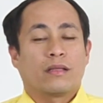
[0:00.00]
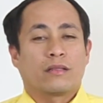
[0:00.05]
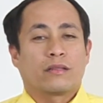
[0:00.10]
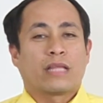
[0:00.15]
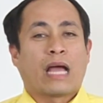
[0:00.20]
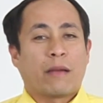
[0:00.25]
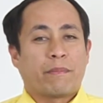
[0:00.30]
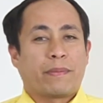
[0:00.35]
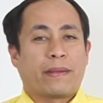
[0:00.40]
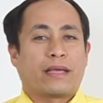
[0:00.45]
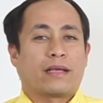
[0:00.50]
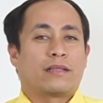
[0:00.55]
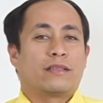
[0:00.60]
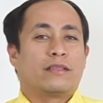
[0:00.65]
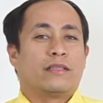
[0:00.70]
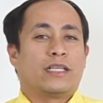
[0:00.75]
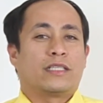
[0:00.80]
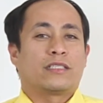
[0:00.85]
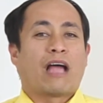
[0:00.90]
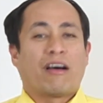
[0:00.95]
topic
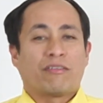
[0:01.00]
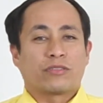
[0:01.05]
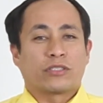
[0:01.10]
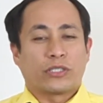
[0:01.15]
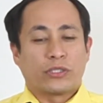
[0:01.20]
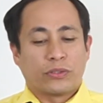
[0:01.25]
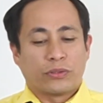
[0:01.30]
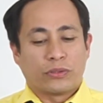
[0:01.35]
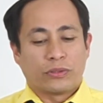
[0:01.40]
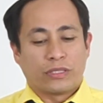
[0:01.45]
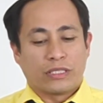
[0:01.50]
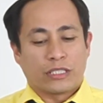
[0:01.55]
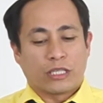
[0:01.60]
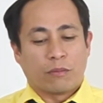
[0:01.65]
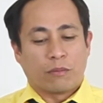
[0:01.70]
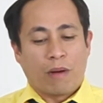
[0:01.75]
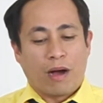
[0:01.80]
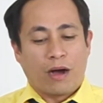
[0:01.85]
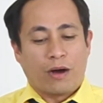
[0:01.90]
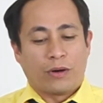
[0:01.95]
this afternoon is
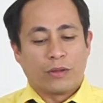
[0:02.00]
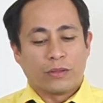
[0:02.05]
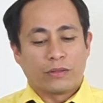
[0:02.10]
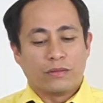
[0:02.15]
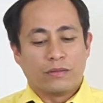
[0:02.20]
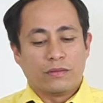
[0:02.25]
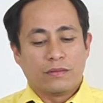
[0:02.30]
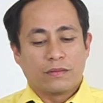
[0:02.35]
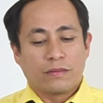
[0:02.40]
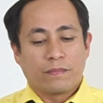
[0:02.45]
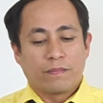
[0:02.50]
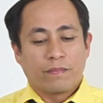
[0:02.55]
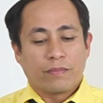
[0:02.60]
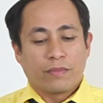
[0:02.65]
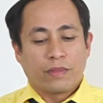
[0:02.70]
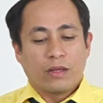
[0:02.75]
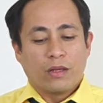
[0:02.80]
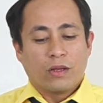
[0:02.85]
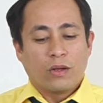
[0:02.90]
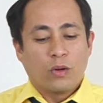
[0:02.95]
about
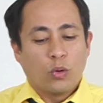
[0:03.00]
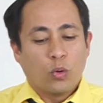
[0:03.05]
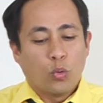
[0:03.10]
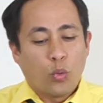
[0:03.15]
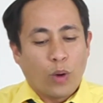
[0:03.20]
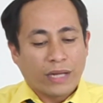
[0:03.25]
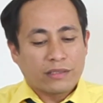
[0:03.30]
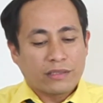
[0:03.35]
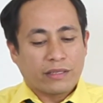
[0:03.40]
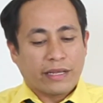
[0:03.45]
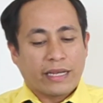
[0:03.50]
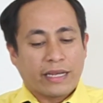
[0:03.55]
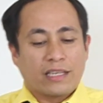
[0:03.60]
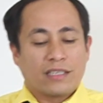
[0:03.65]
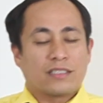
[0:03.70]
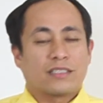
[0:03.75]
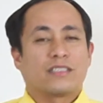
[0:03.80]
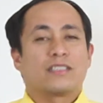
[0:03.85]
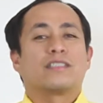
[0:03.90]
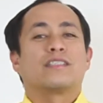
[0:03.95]
what
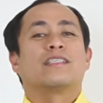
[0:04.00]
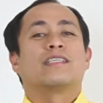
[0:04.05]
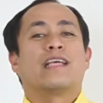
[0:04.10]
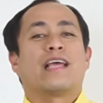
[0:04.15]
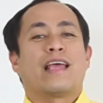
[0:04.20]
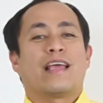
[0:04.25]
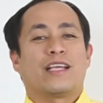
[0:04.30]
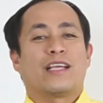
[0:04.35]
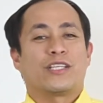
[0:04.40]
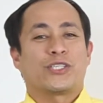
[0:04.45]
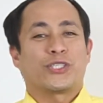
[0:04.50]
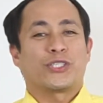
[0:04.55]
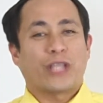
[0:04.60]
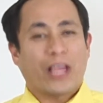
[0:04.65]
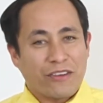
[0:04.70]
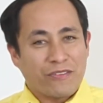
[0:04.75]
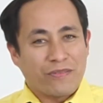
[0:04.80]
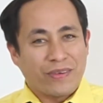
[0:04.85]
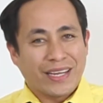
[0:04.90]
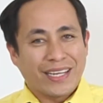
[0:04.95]
is
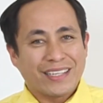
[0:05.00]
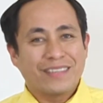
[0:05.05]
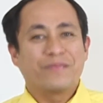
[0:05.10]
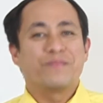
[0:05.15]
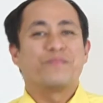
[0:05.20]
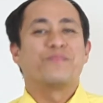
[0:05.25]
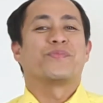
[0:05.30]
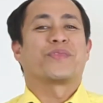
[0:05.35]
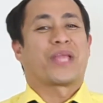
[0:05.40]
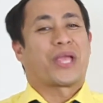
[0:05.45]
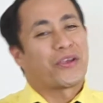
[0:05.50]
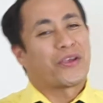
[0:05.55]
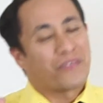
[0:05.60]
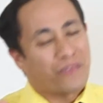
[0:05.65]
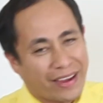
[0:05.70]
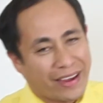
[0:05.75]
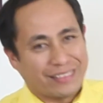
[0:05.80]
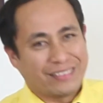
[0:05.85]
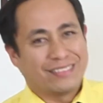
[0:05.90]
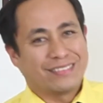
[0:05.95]
saving
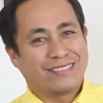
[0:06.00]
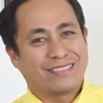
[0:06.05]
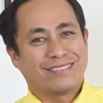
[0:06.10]
faith?